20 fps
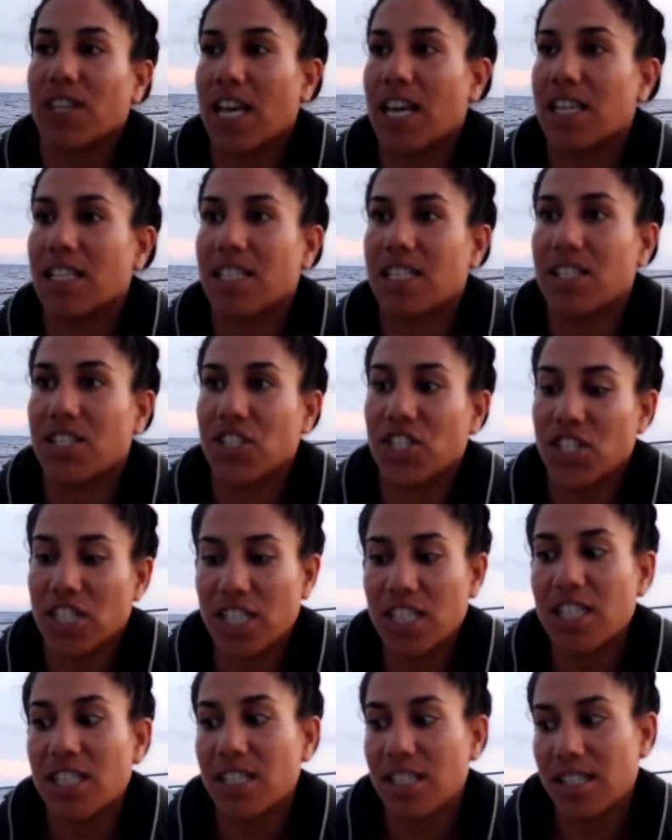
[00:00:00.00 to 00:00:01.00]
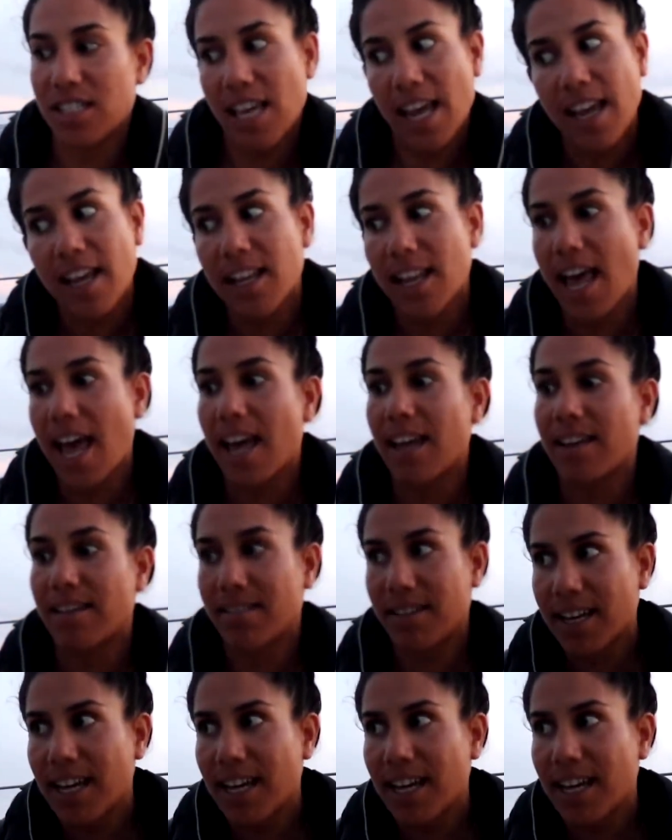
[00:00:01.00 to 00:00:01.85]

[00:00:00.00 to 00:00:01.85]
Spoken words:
and she's saying like,